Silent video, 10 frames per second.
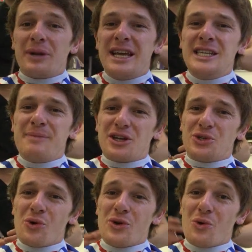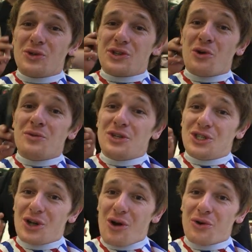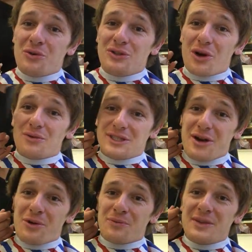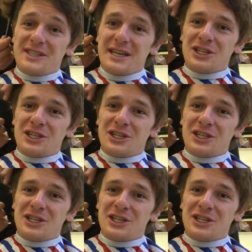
Please make sure you also show, don't tell. This